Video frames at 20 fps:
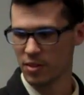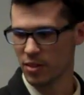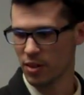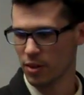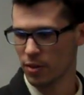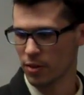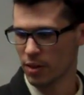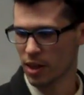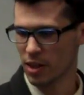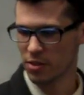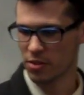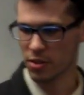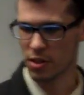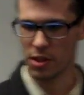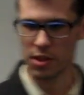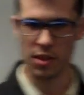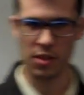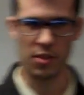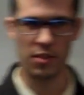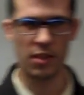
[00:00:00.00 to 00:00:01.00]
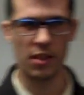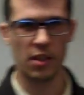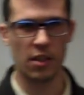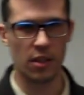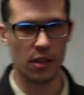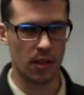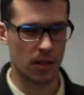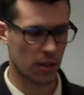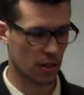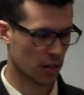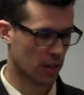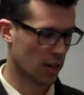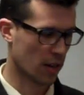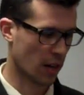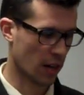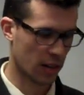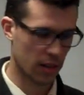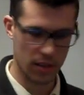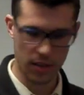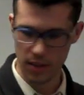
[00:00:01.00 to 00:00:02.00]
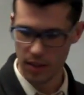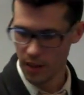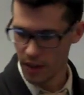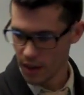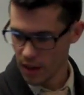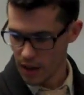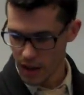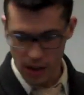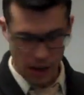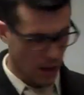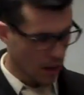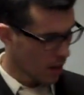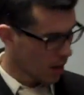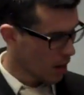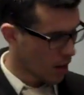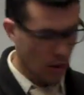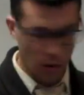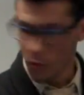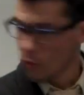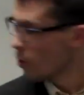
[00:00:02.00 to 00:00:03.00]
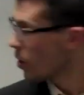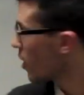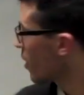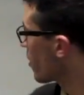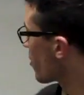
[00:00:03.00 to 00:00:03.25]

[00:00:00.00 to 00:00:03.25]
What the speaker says: The single dots are the things you need to connect. What